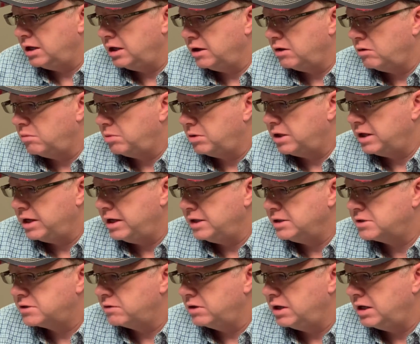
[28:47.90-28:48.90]
gill plates,
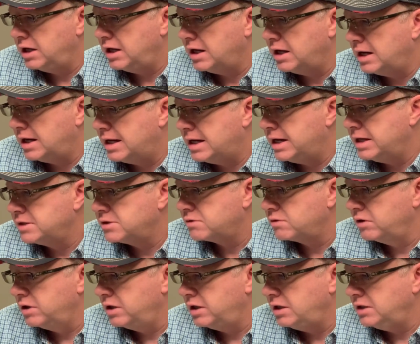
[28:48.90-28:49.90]
3D eyes,
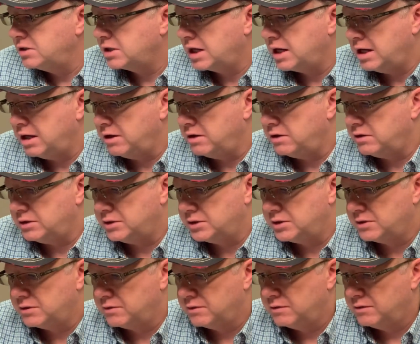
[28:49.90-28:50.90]
3D
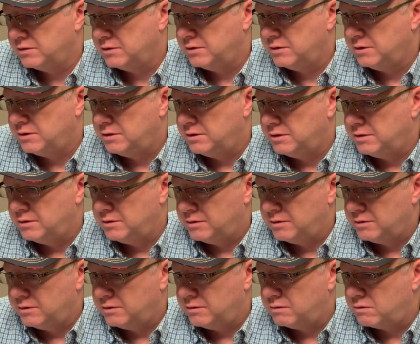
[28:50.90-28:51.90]
scales,
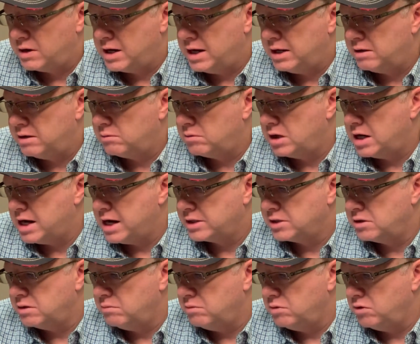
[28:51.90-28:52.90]
random
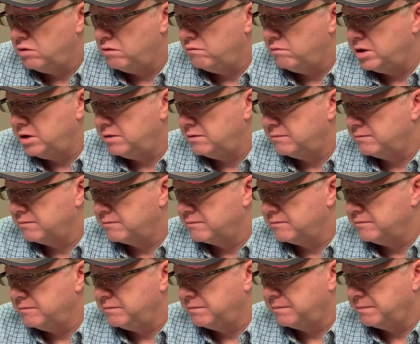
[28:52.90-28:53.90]
reaction movement,
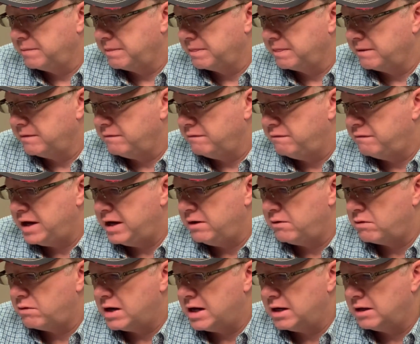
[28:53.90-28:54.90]
faint
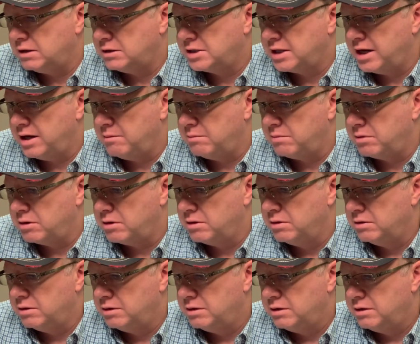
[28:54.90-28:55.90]
rattle chamber,
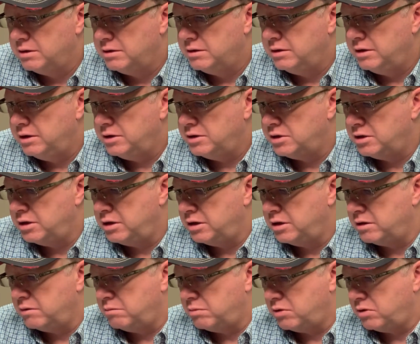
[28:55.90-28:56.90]

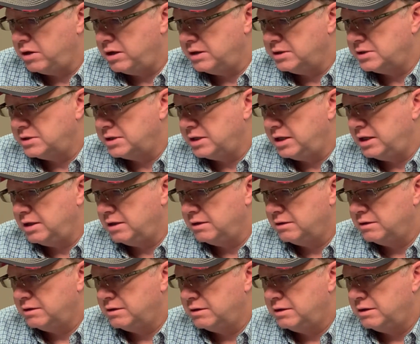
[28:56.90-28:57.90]
engineered buoyancy.
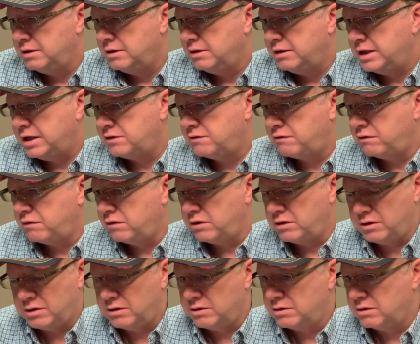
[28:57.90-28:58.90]
That's for
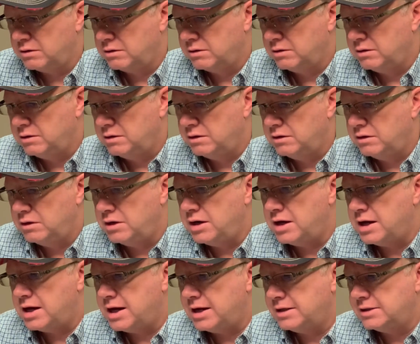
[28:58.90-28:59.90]
the
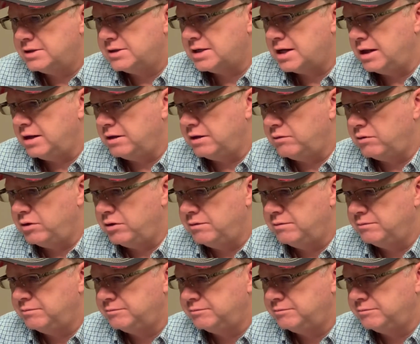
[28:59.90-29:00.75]
not silent one.